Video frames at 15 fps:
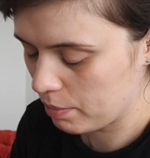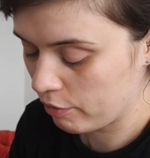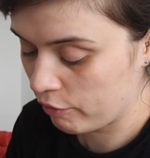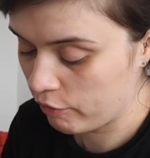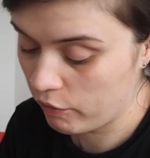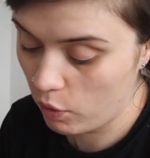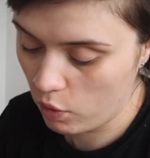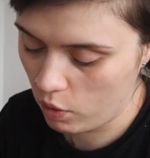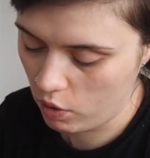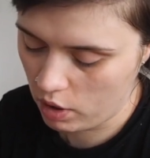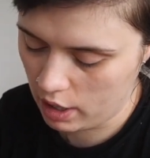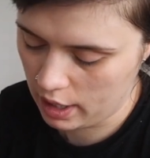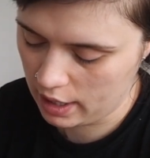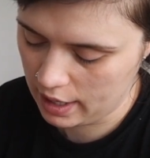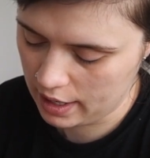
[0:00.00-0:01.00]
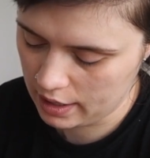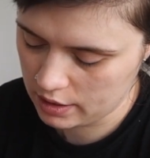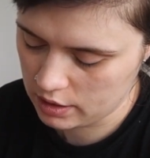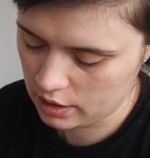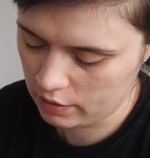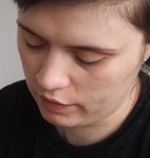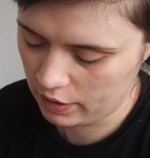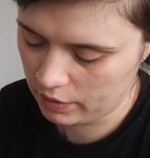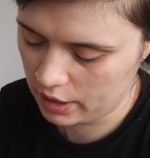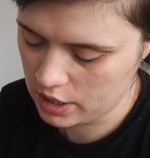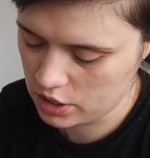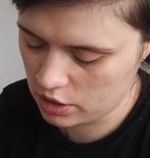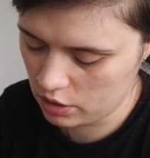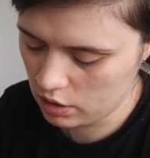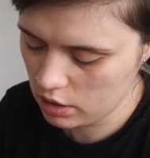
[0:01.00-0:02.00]
before I layered the
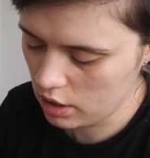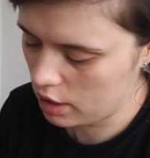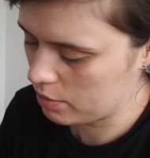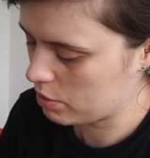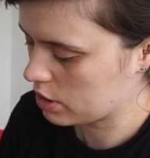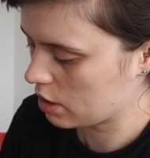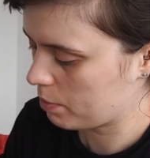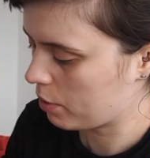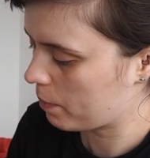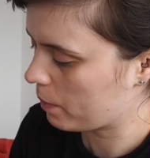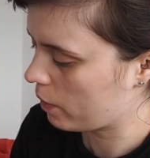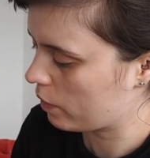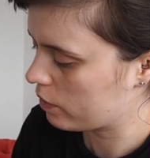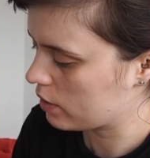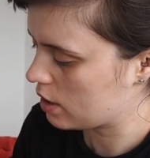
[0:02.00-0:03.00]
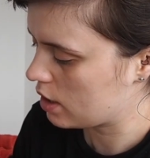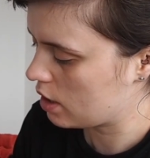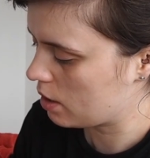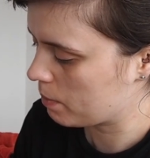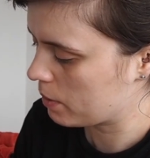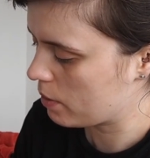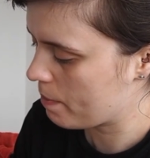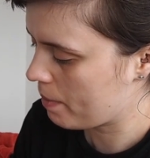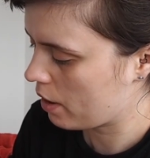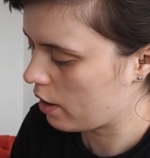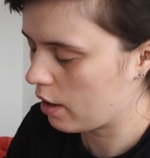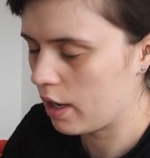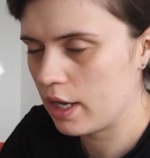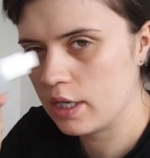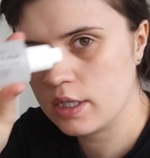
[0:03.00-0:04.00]
foundation on. I'm just gonna pop on the Beauty
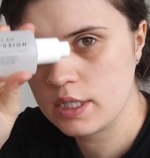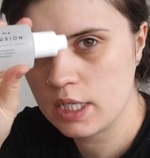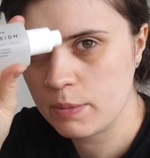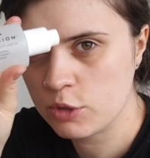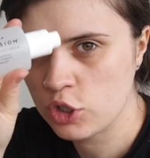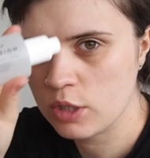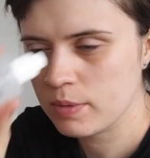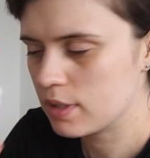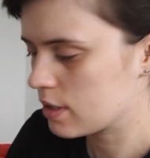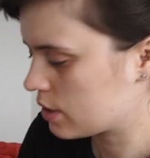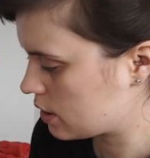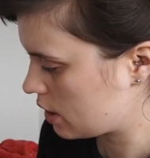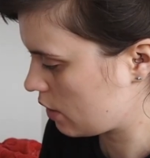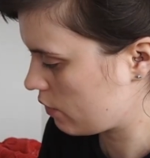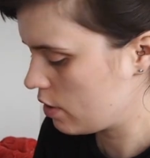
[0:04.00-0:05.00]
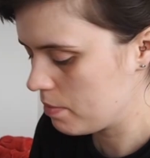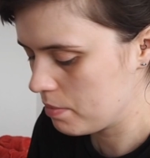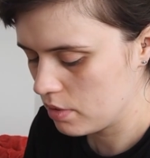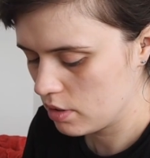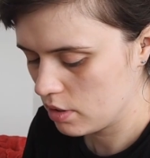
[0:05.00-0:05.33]
Pie Deep Treatment Serum.